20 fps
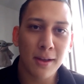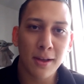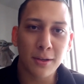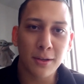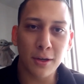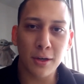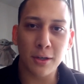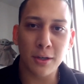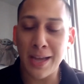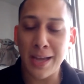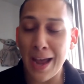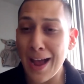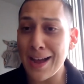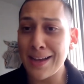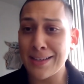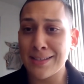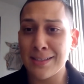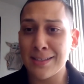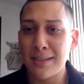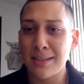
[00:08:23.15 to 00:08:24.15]
Your
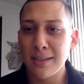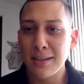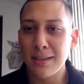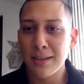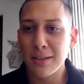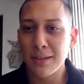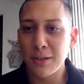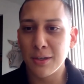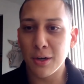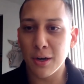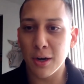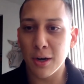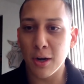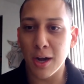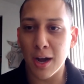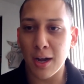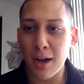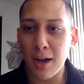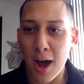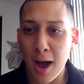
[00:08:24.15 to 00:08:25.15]
task, your
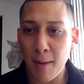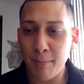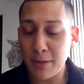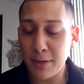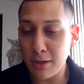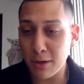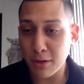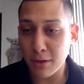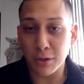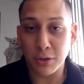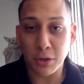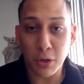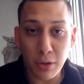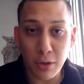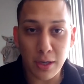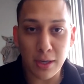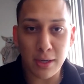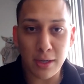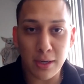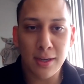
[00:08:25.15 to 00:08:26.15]

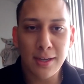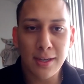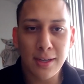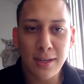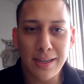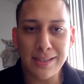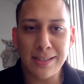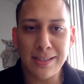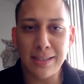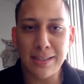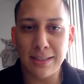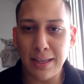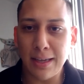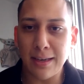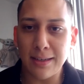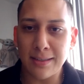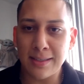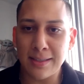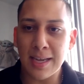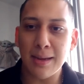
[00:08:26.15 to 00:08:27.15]
duty is to
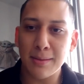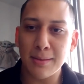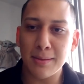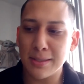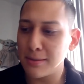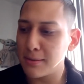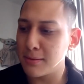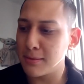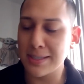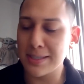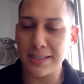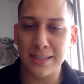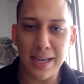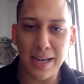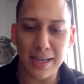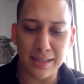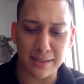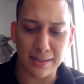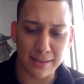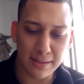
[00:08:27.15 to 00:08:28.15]
lead a team to
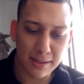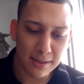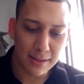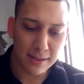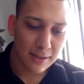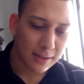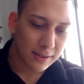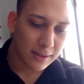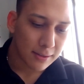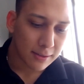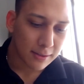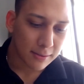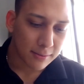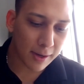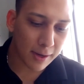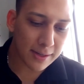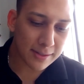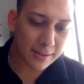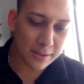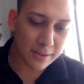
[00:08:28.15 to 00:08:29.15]
success,
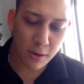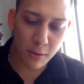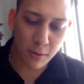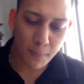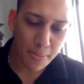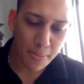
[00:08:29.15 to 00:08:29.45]
right? So